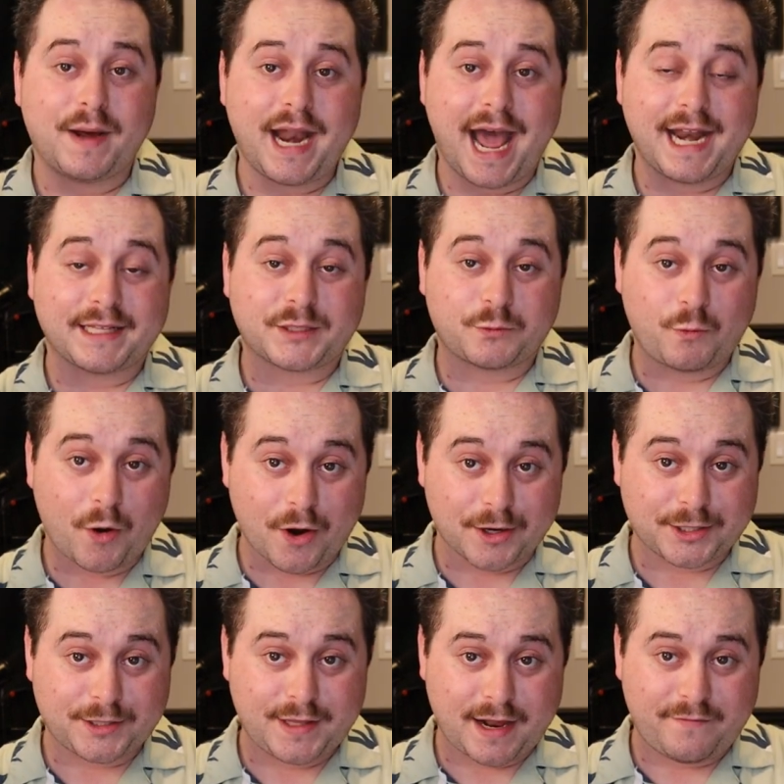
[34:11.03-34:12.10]
But at its
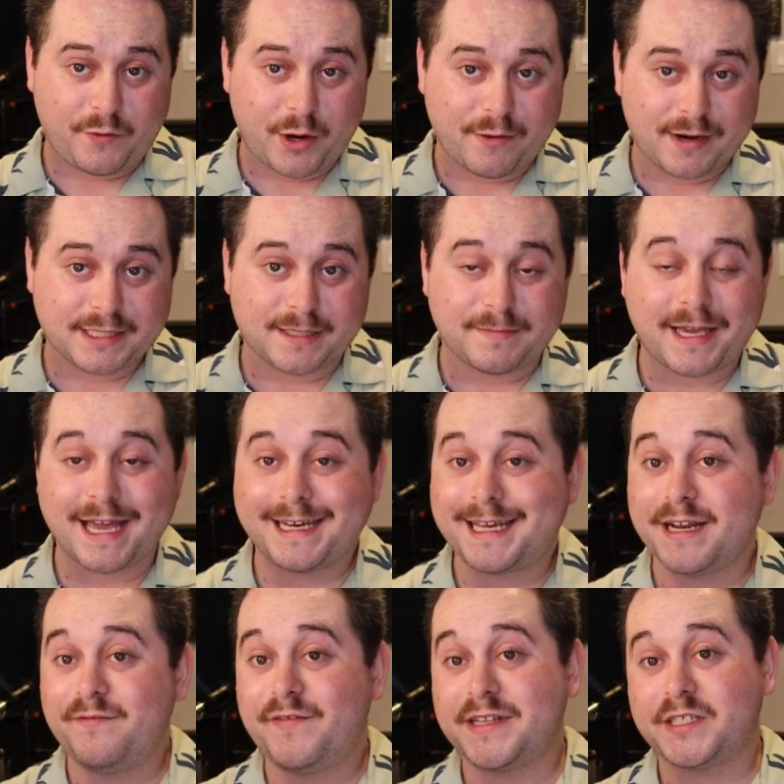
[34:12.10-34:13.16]
worst, that voyeurism can
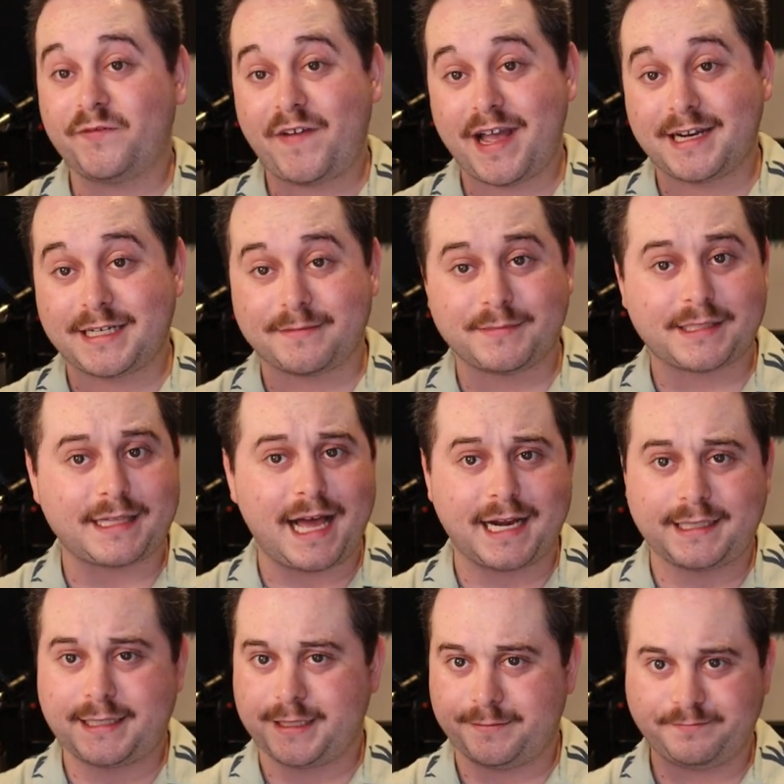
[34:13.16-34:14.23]
convince fandoms
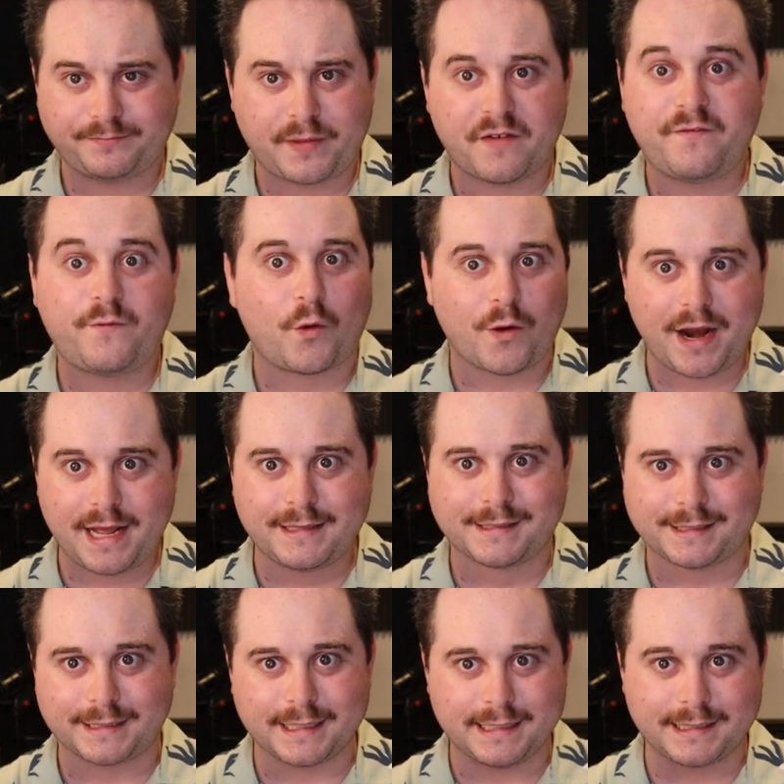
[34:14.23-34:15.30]
that, for
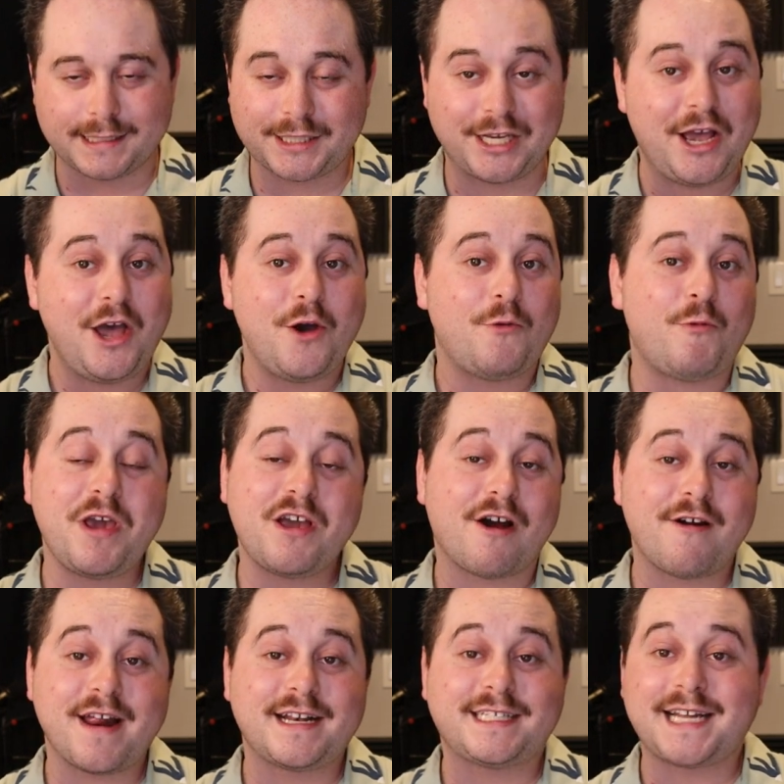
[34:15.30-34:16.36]
instance, we
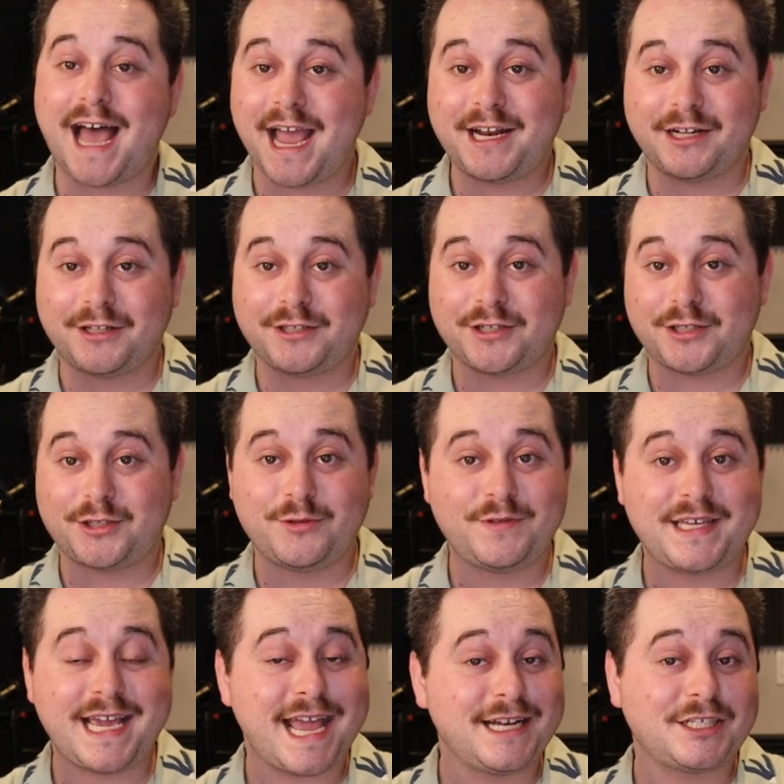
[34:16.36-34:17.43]
are entitled to
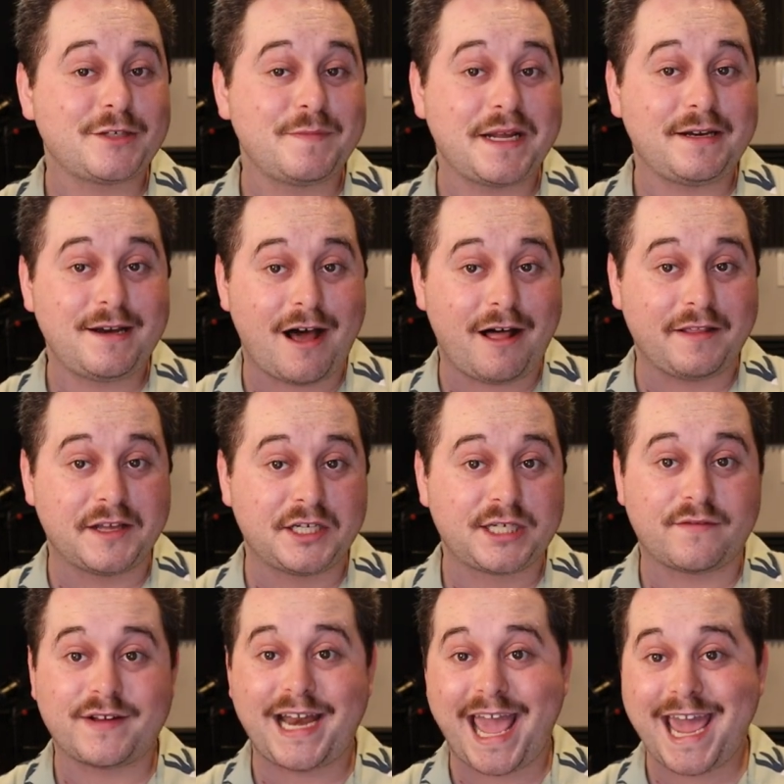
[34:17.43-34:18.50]
the intimate
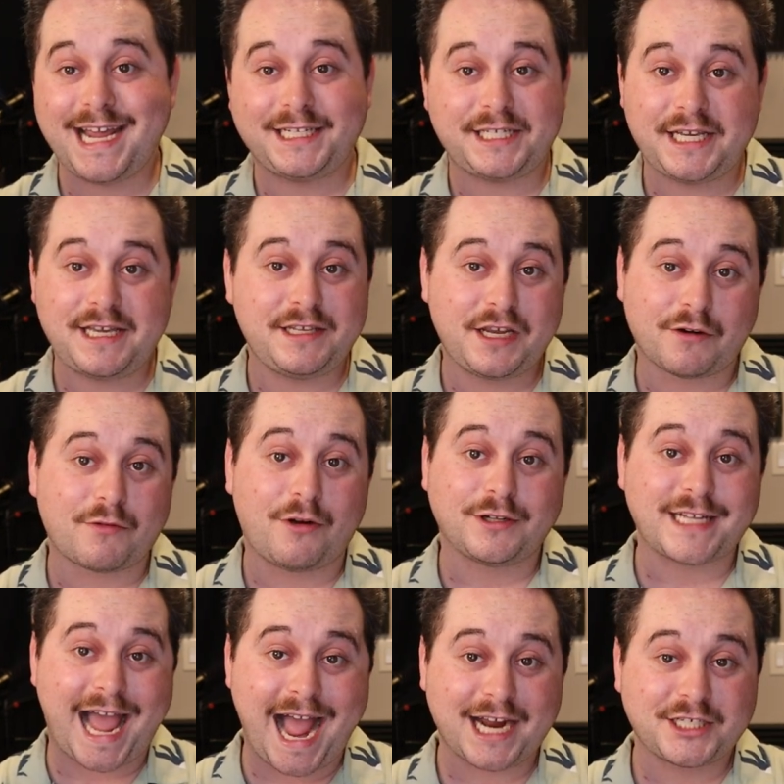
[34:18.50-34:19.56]
knowledge of an
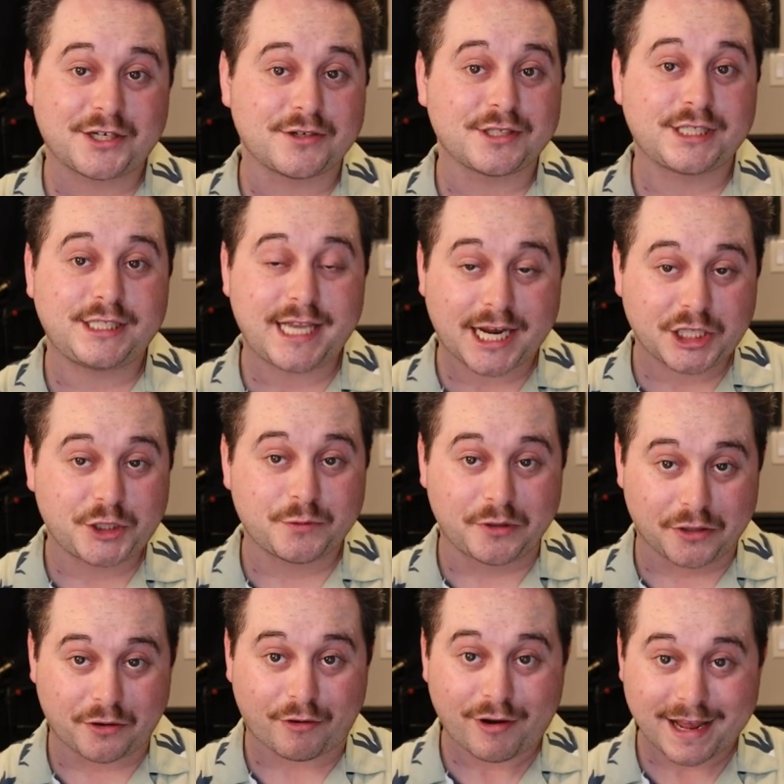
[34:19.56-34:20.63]
18-year-old actor's
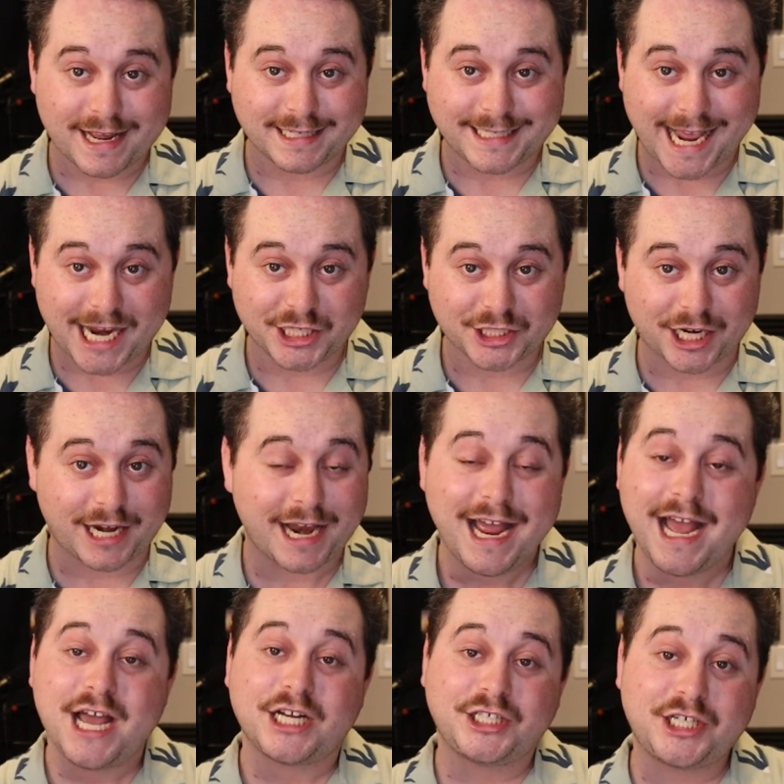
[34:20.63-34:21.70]
sexual orientation
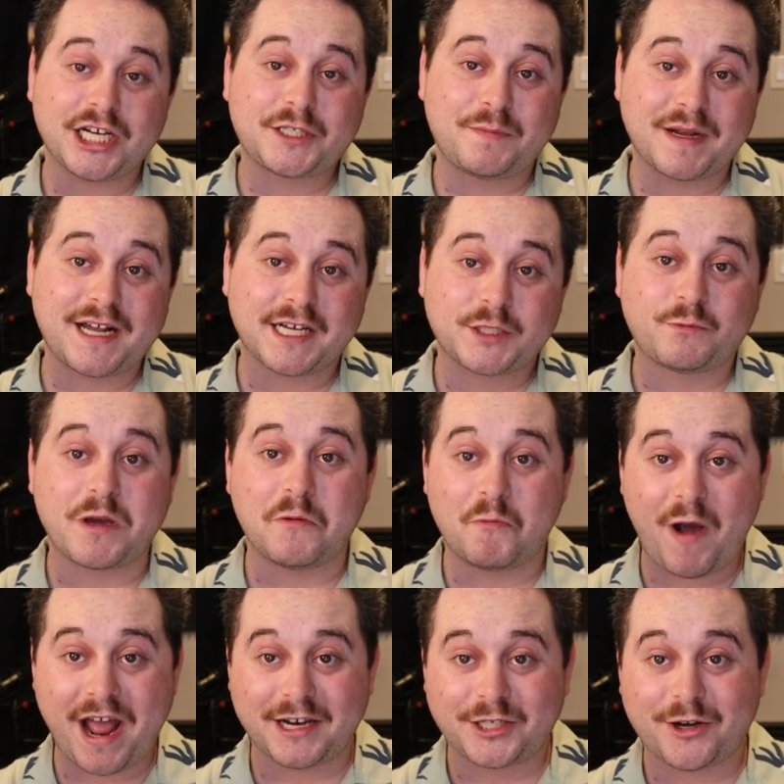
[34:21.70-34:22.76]
just because we
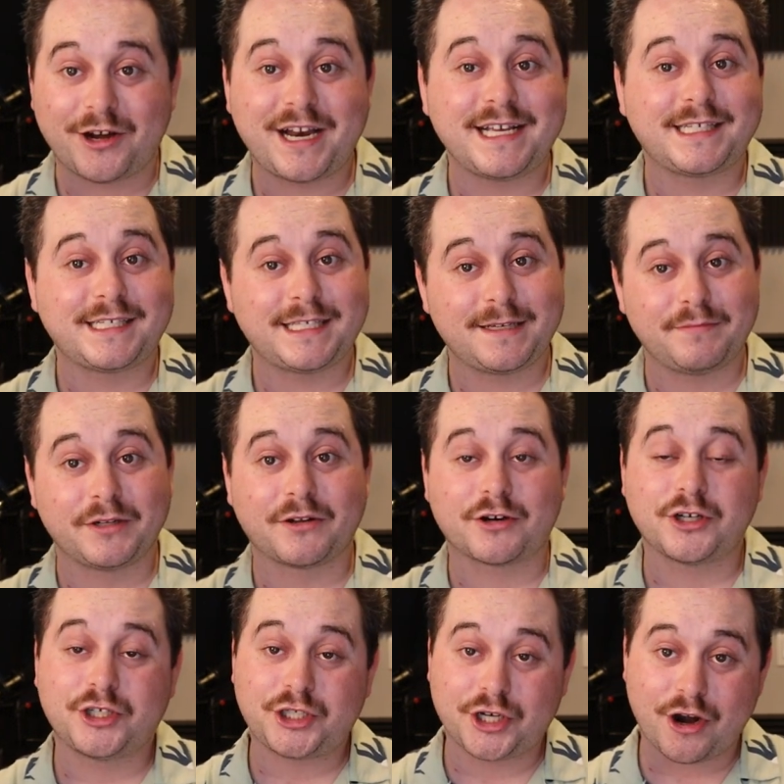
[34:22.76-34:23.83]
went on a
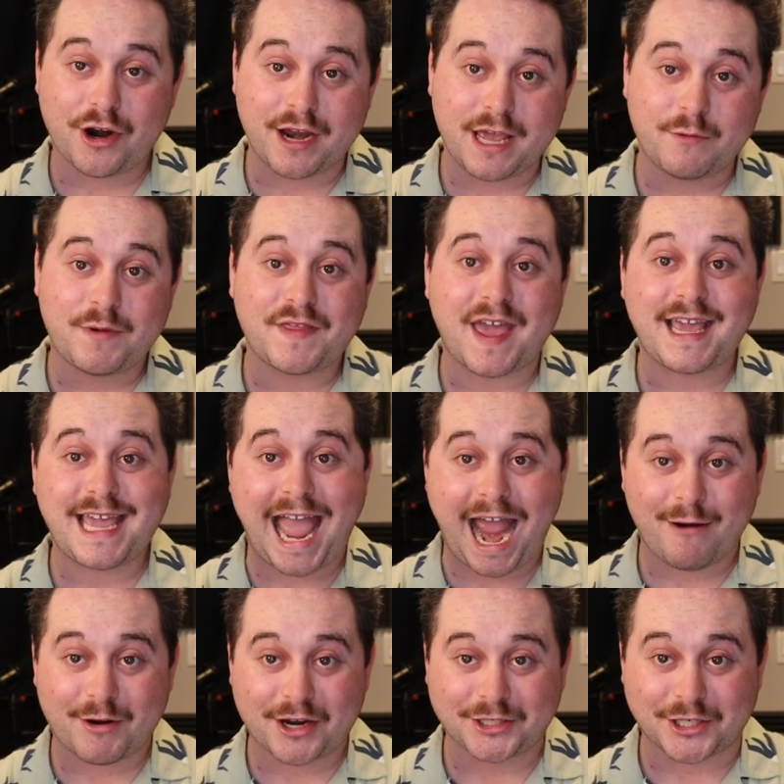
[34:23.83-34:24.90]
similar journey with a
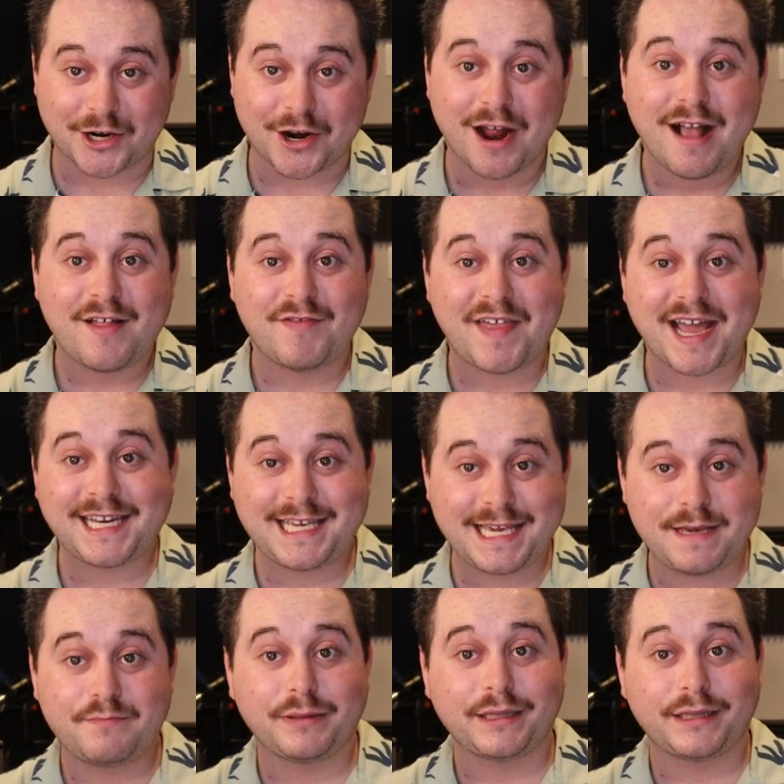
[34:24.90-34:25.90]
character that he